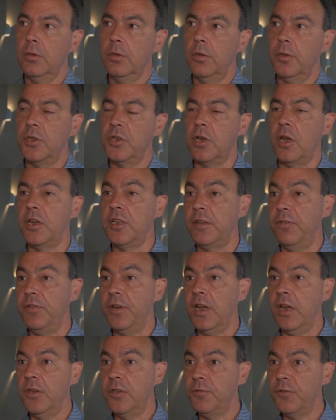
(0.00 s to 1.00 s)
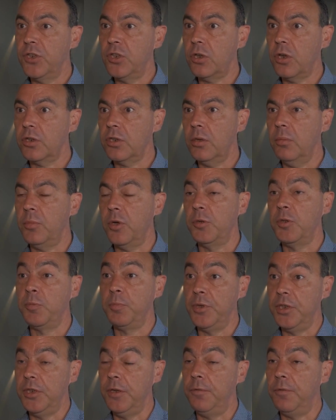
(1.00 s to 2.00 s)
the scientific infrastructure, but
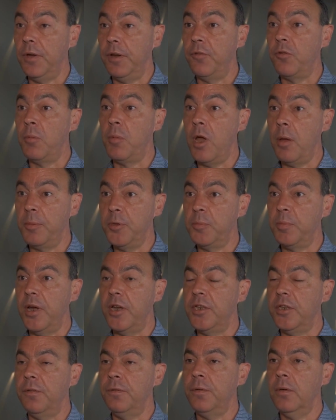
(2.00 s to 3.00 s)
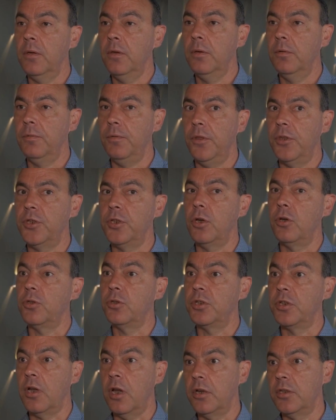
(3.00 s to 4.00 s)
specifically from our perspective for the social
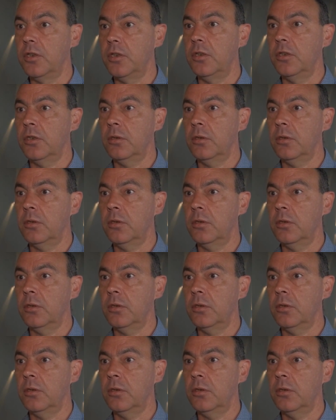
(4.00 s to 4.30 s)
sciences.